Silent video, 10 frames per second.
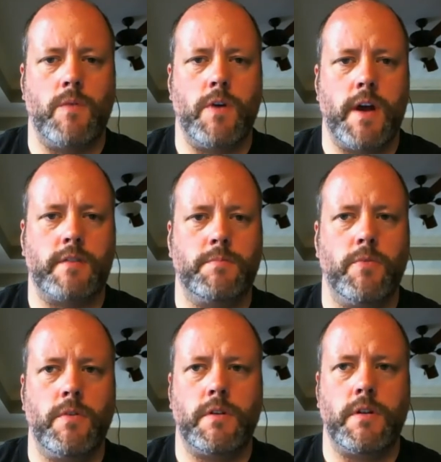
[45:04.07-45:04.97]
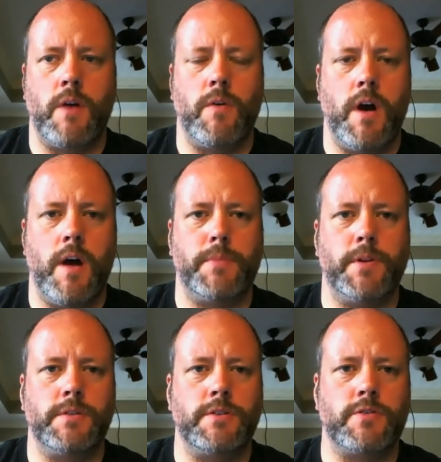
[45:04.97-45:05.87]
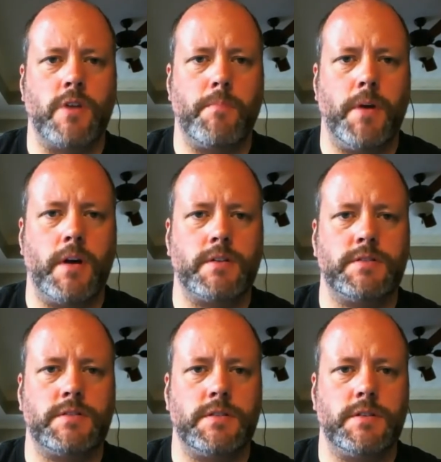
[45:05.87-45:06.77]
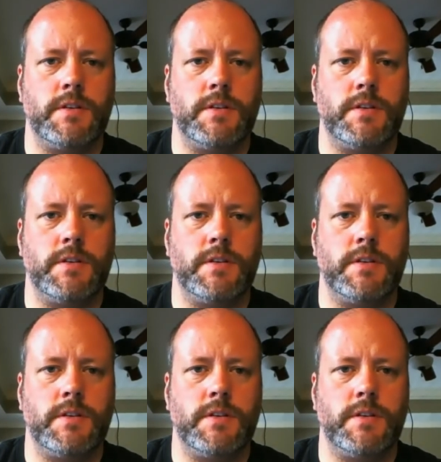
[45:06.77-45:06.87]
I will export. I will upload to Dropbox.